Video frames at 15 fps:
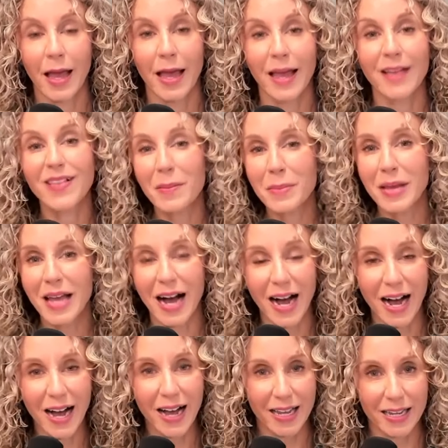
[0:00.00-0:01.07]
It let me
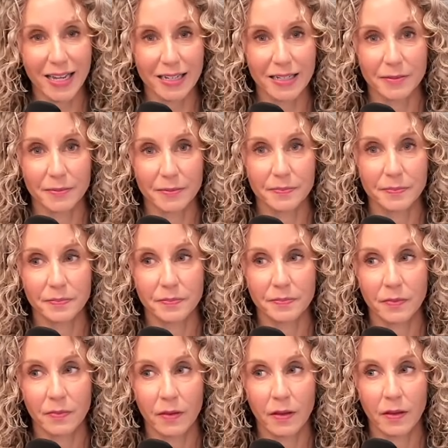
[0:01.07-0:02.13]
hide.
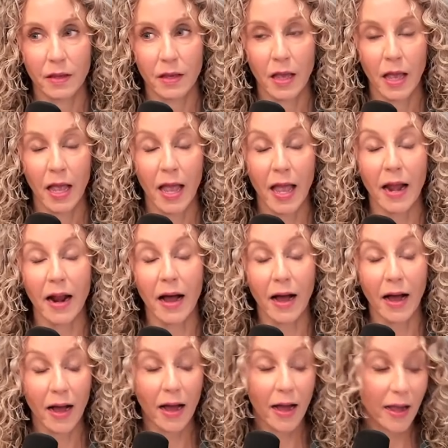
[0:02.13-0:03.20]
And
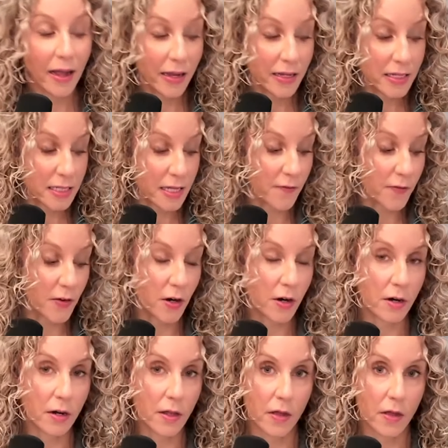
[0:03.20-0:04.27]
I
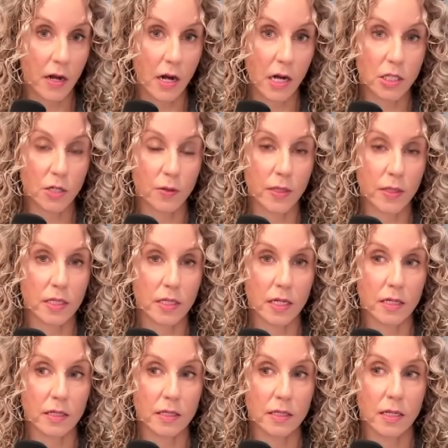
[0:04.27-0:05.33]
suffered the
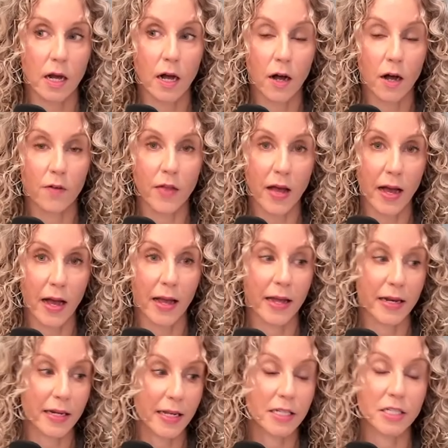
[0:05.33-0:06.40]
consequences of that
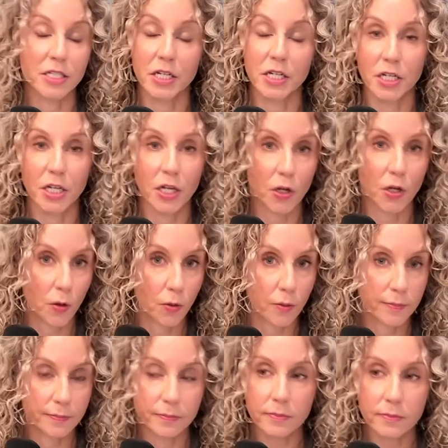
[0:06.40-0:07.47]
and continue
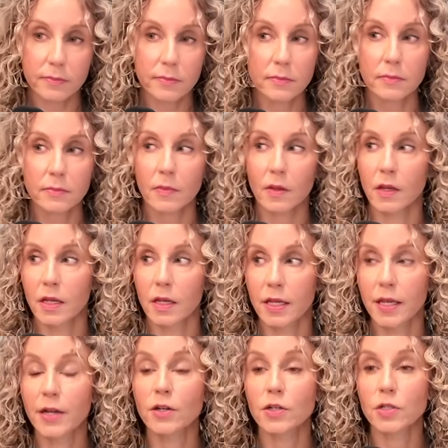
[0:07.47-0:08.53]

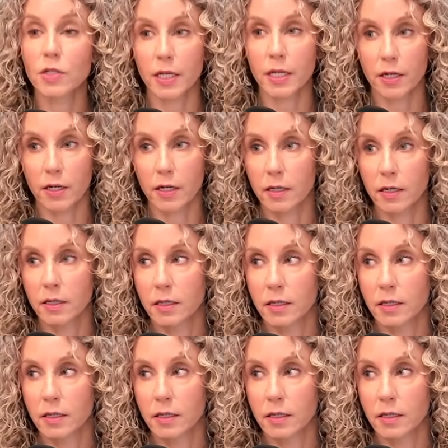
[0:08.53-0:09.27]
years later